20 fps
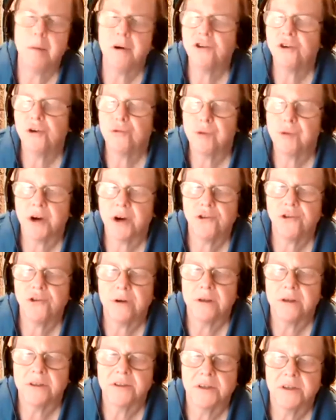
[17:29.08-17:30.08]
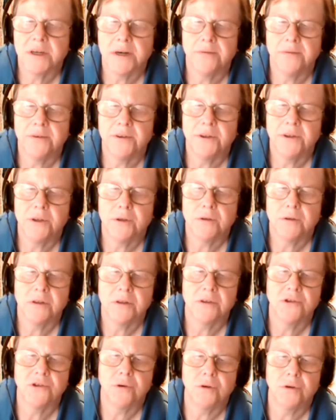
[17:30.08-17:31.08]
much direction is given to you
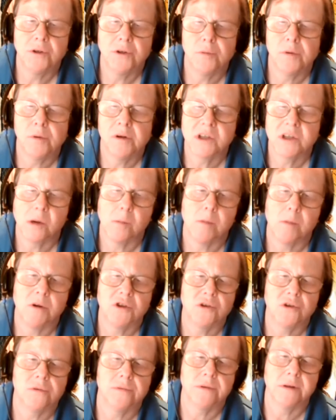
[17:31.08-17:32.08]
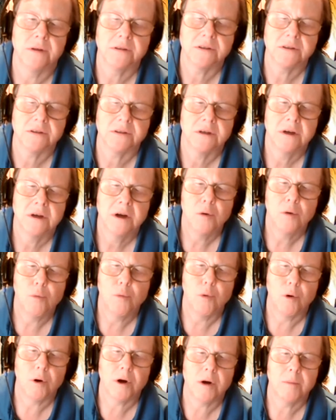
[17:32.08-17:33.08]
since you're doing so much of this
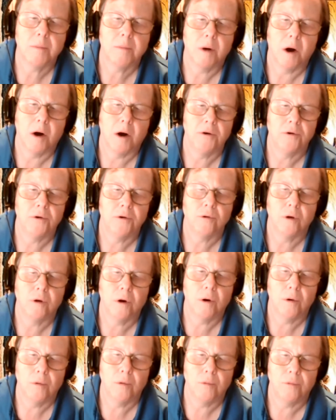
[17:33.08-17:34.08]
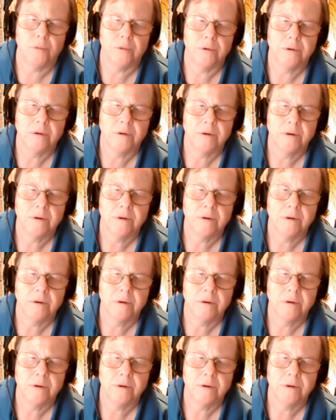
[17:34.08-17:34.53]
work on your own?